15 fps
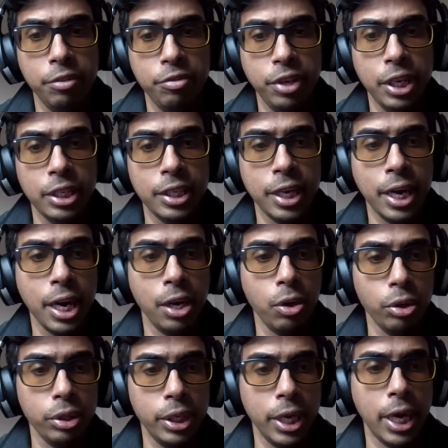fields that are
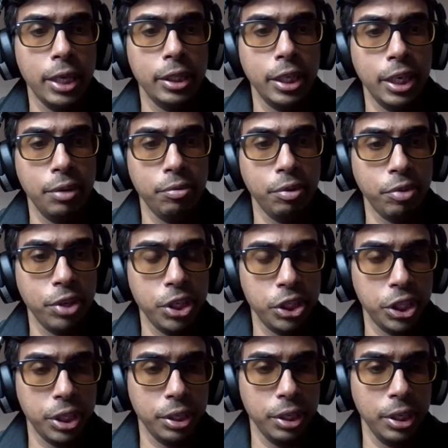not there in the newer
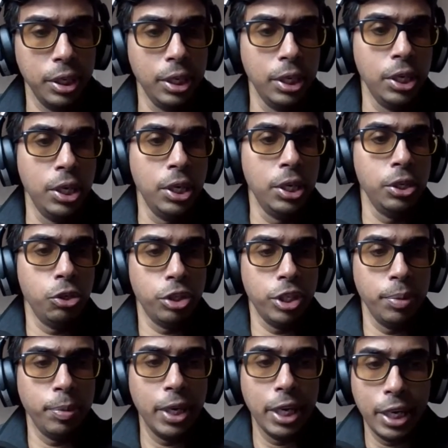version. So
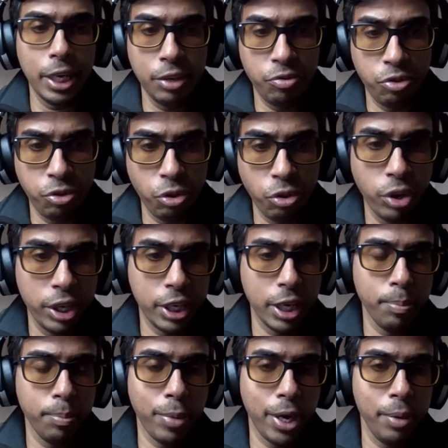similarly, forward
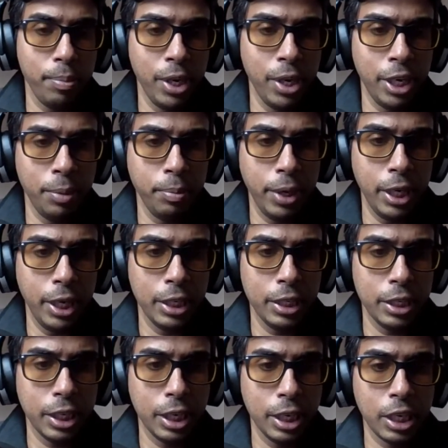compatibility
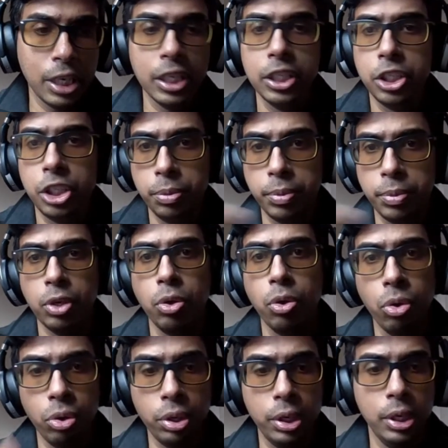means consumer
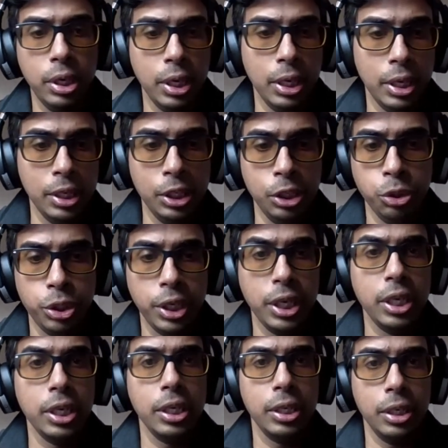code is
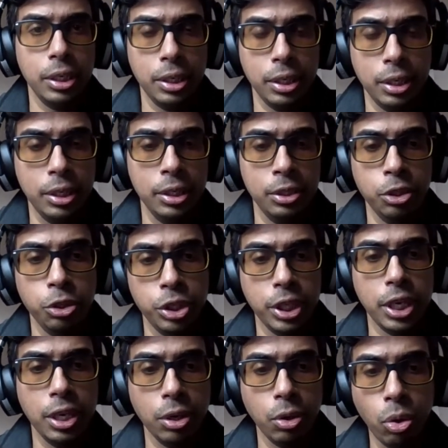
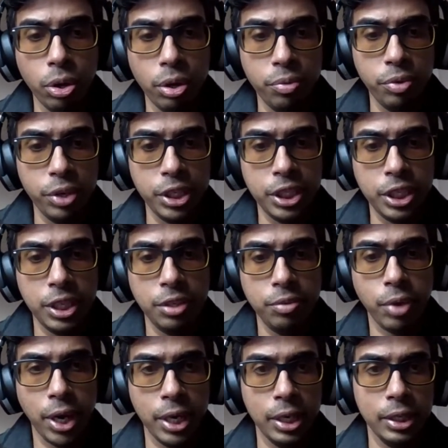using an old version,
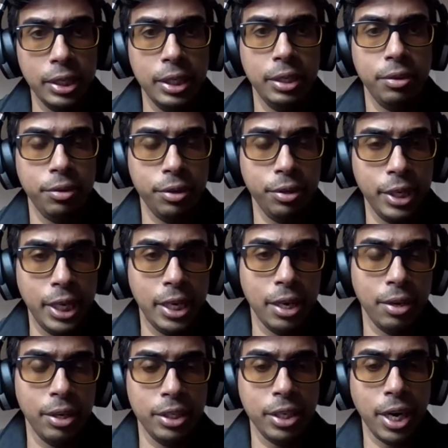while the
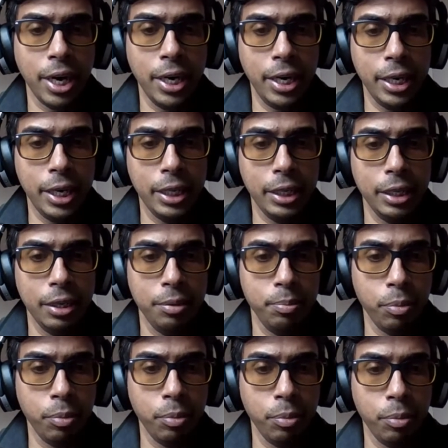data residing in the
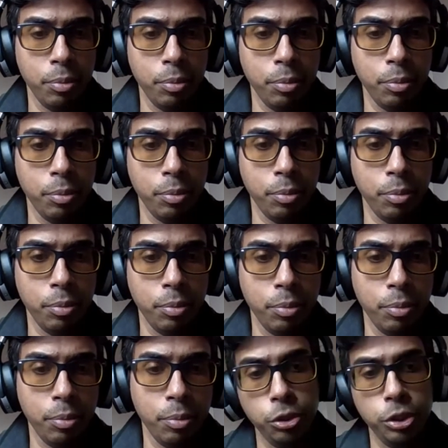broker
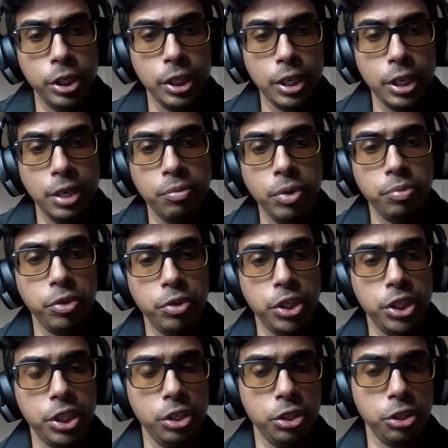is using the newer
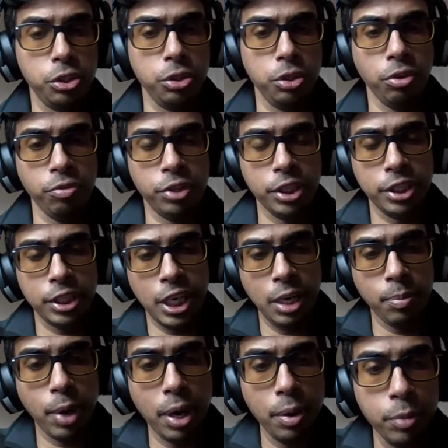versions of the
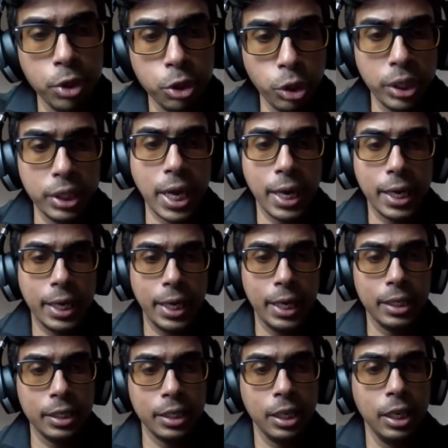schema. So in that
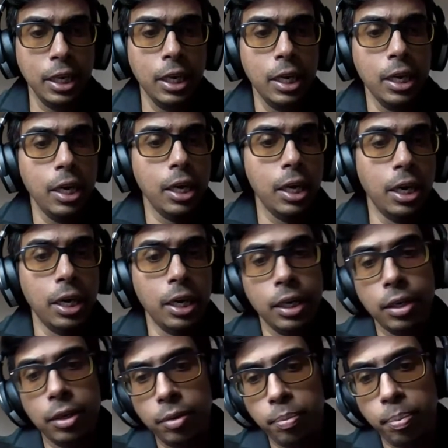case,
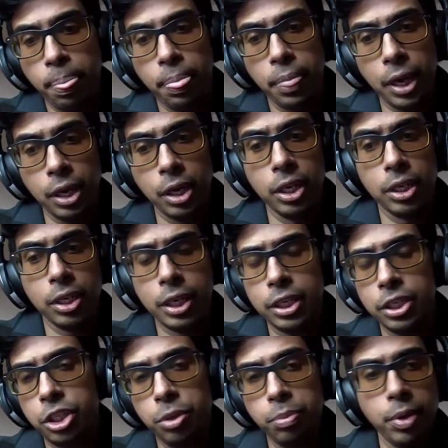the
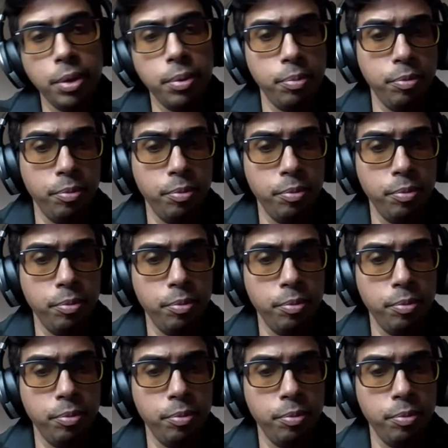consumer